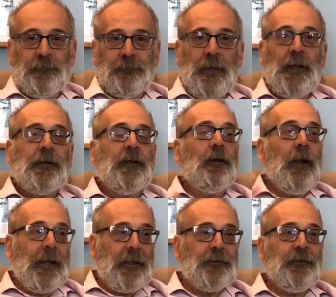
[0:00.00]
there
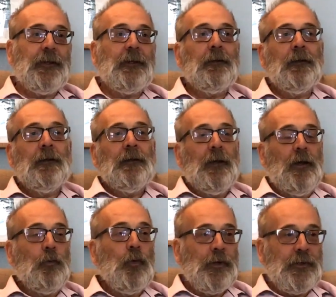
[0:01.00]
collecting,
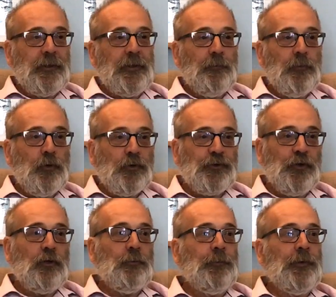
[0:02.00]
uh, working in a
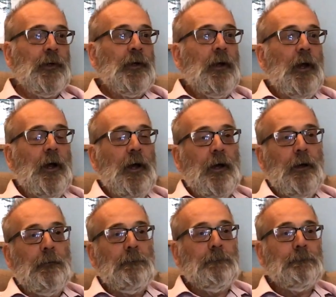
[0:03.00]
bookshop,
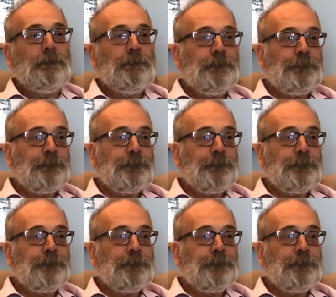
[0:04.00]
um,